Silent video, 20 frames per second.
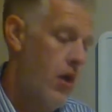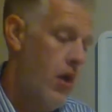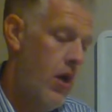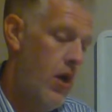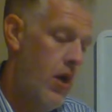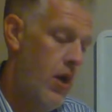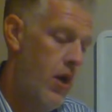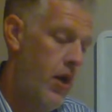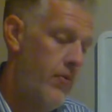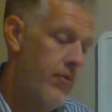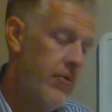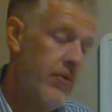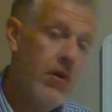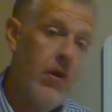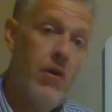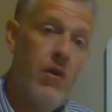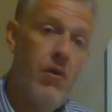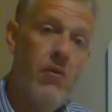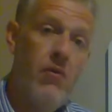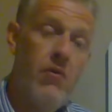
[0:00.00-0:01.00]
Um,
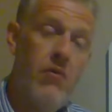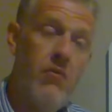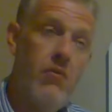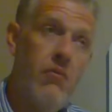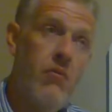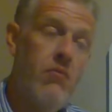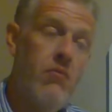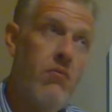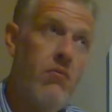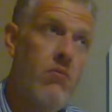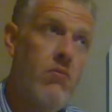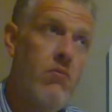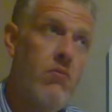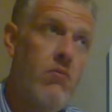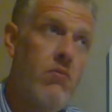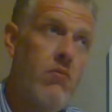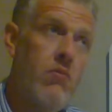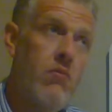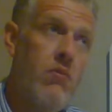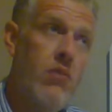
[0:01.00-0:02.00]
so
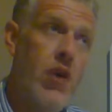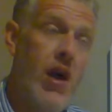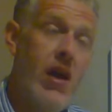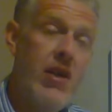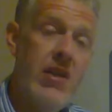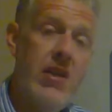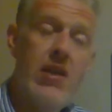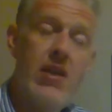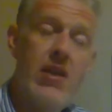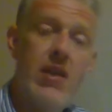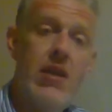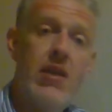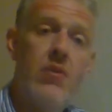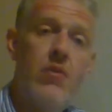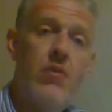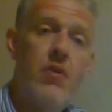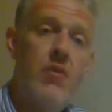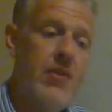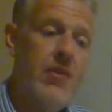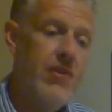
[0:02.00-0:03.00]
the idea is,
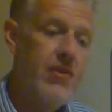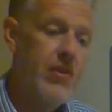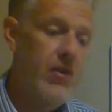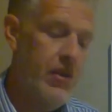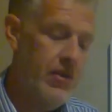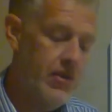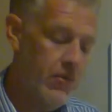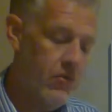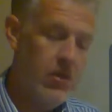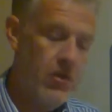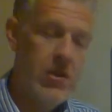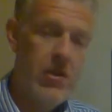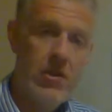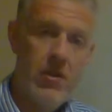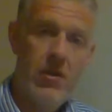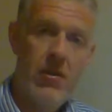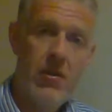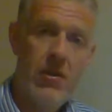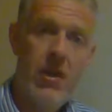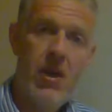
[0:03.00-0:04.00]
Williams' suggesting, well, the
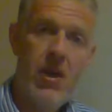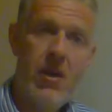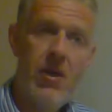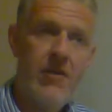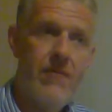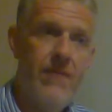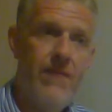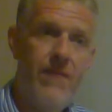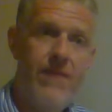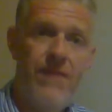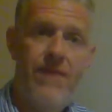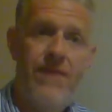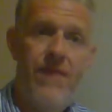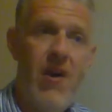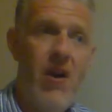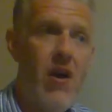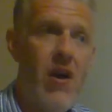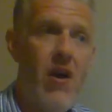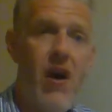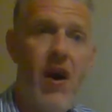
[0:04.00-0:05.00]
utilitarian, it's
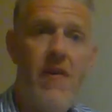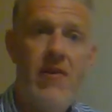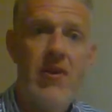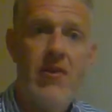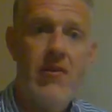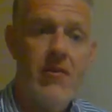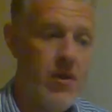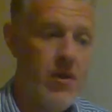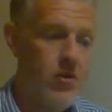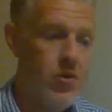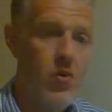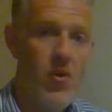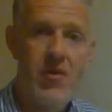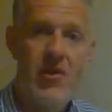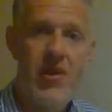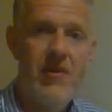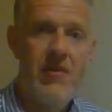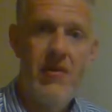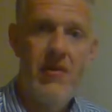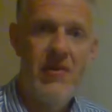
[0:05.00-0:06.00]
very obvious, right?
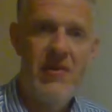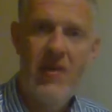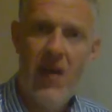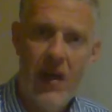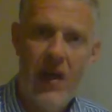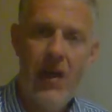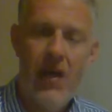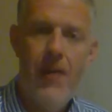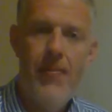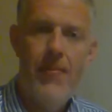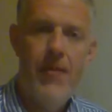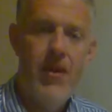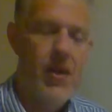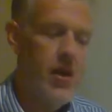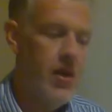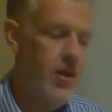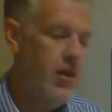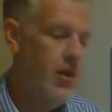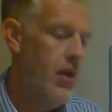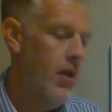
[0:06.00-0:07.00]
George has to suck it up
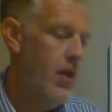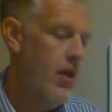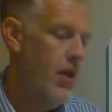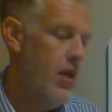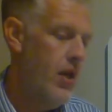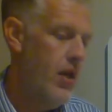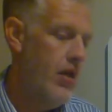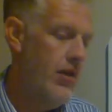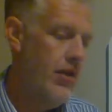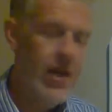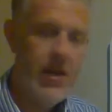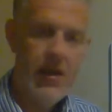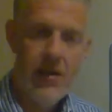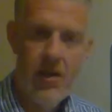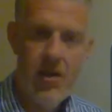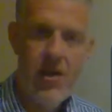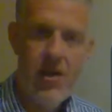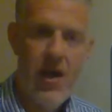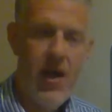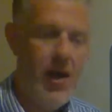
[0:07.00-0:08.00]
and, and take
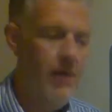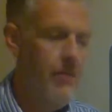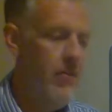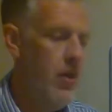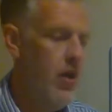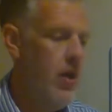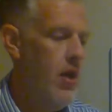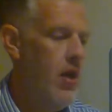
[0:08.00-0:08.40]
the job.